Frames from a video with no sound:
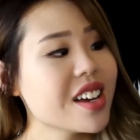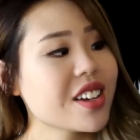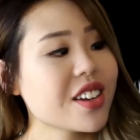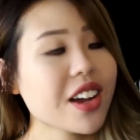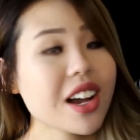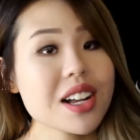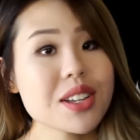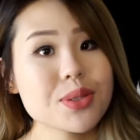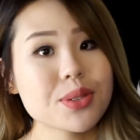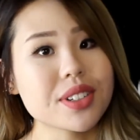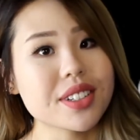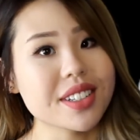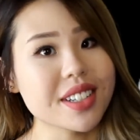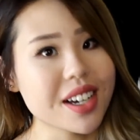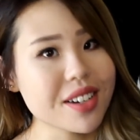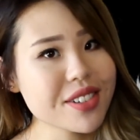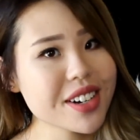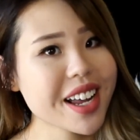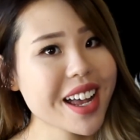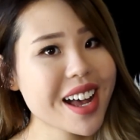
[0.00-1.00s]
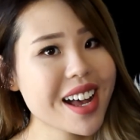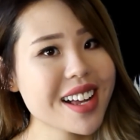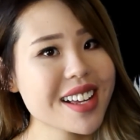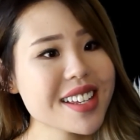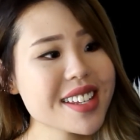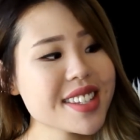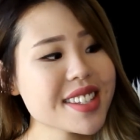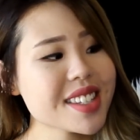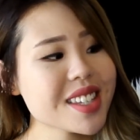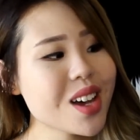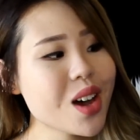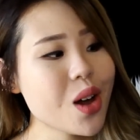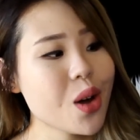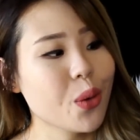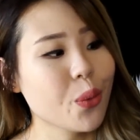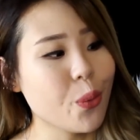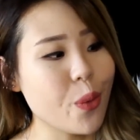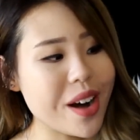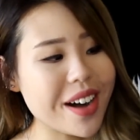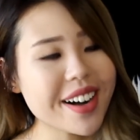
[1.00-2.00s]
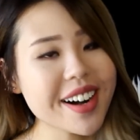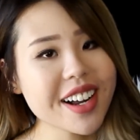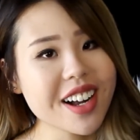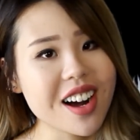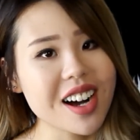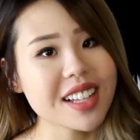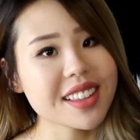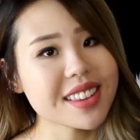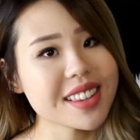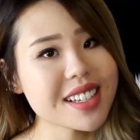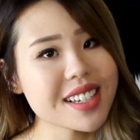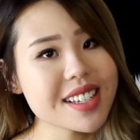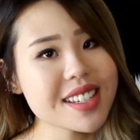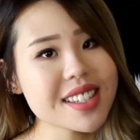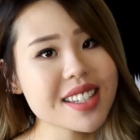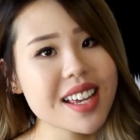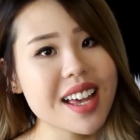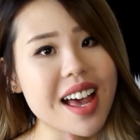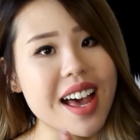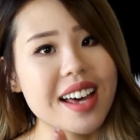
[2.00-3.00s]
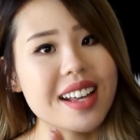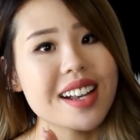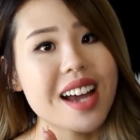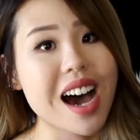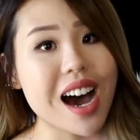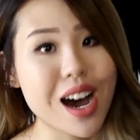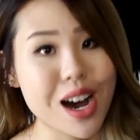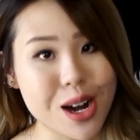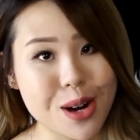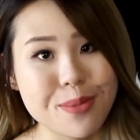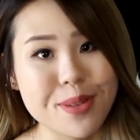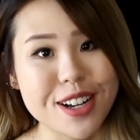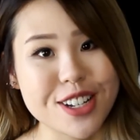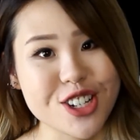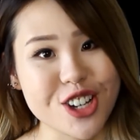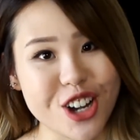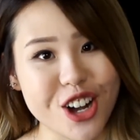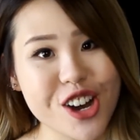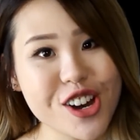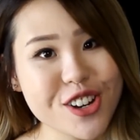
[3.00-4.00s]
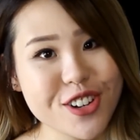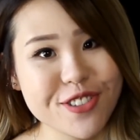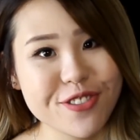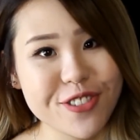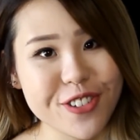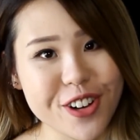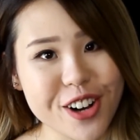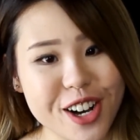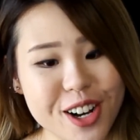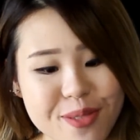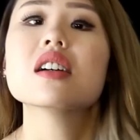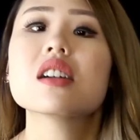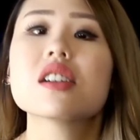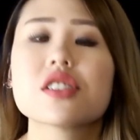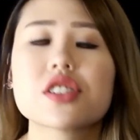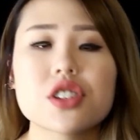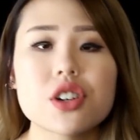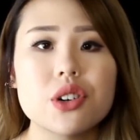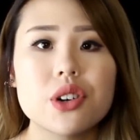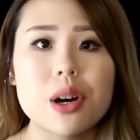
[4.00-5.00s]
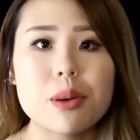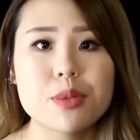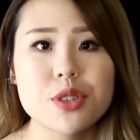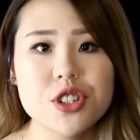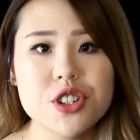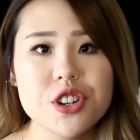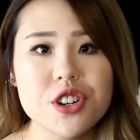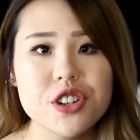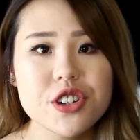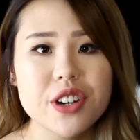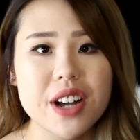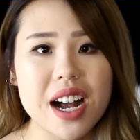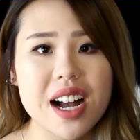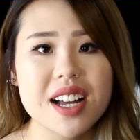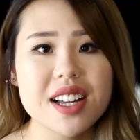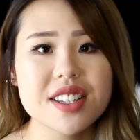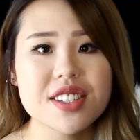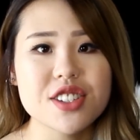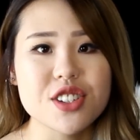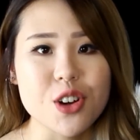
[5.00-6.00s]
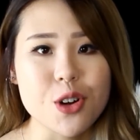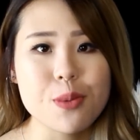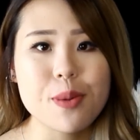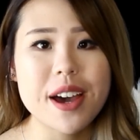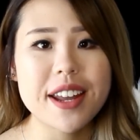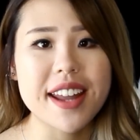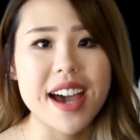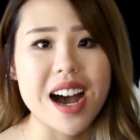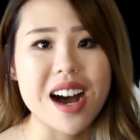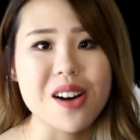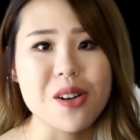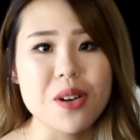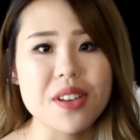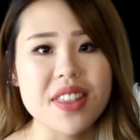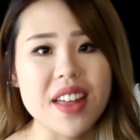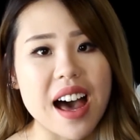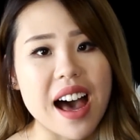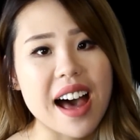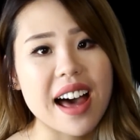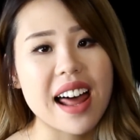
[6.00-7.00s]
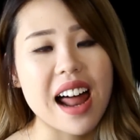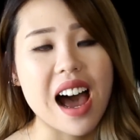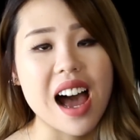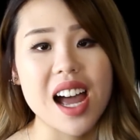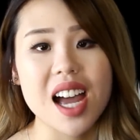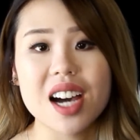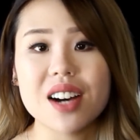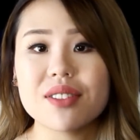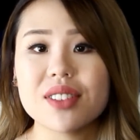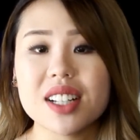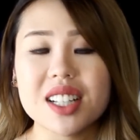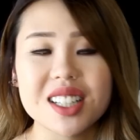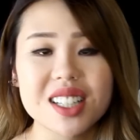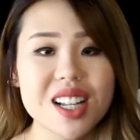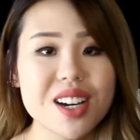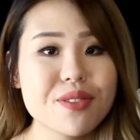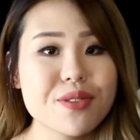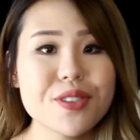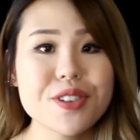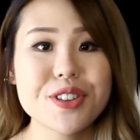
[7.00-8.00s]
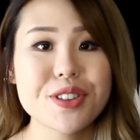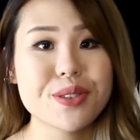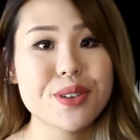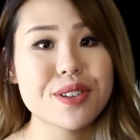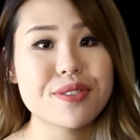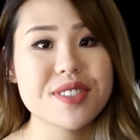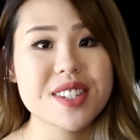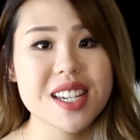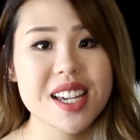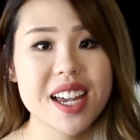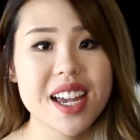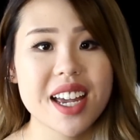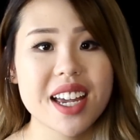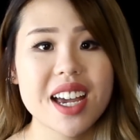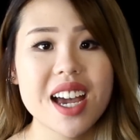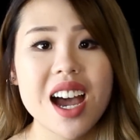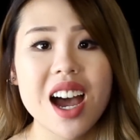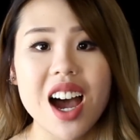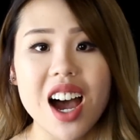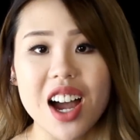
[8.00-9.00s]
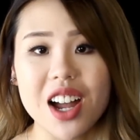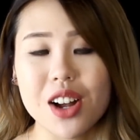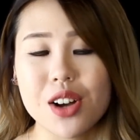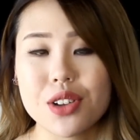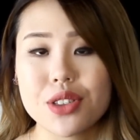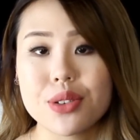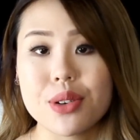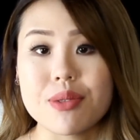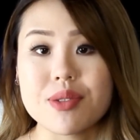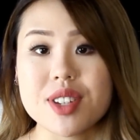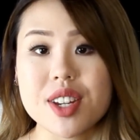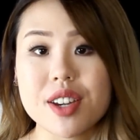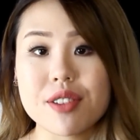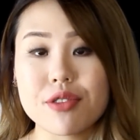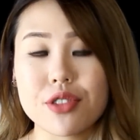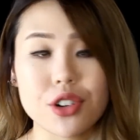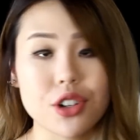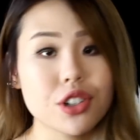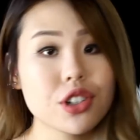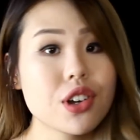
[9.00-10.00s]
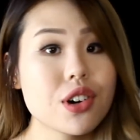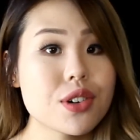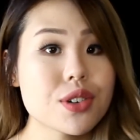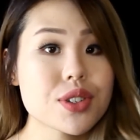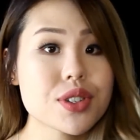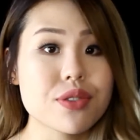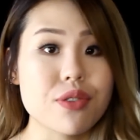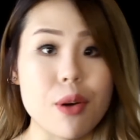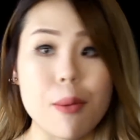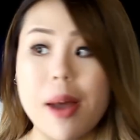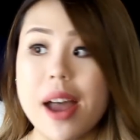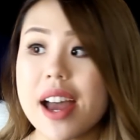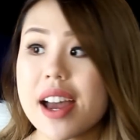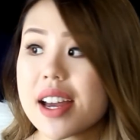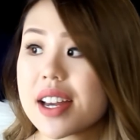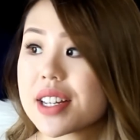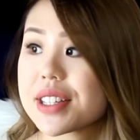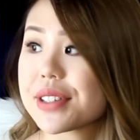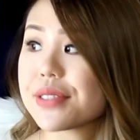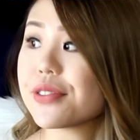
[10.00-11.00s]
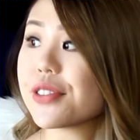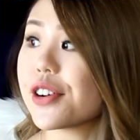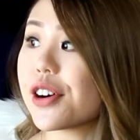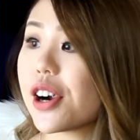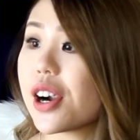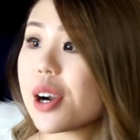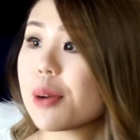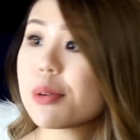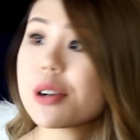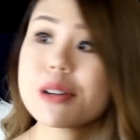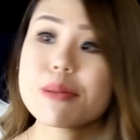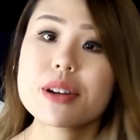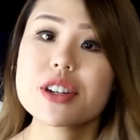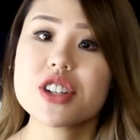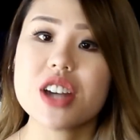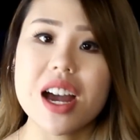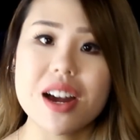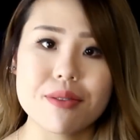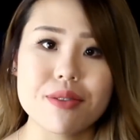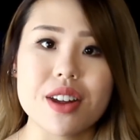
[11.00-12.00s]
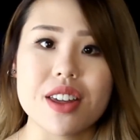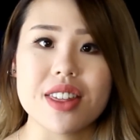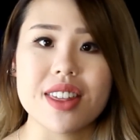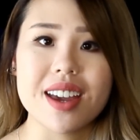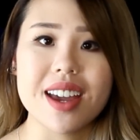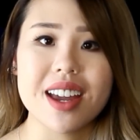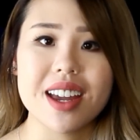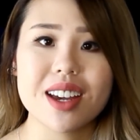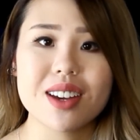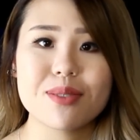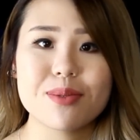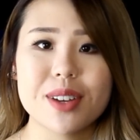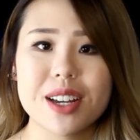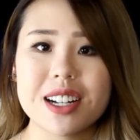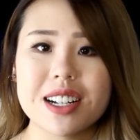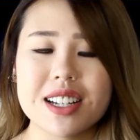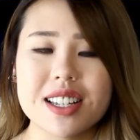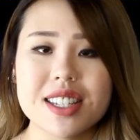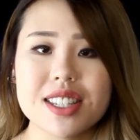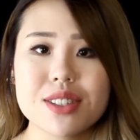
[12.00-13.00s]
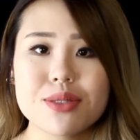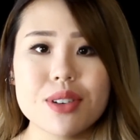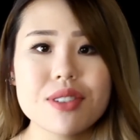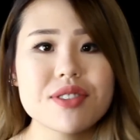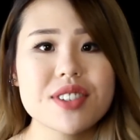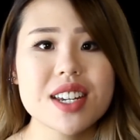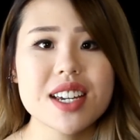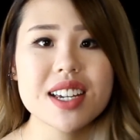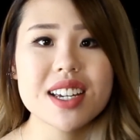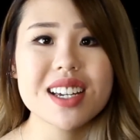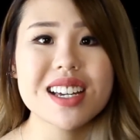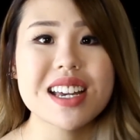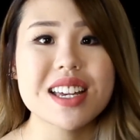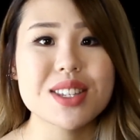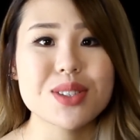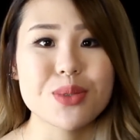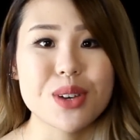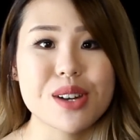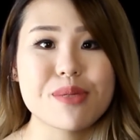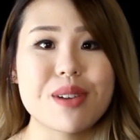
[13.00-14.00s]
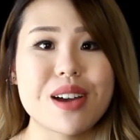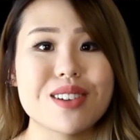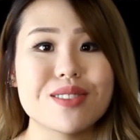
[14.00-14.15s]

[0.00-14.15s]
You guys will never guess where I got this and how much I got it for. So I'm sure you guys know by now that I have a love for thrifting. I go thrifting for clothes, for bags, for pretty much everything because thrifting is one of my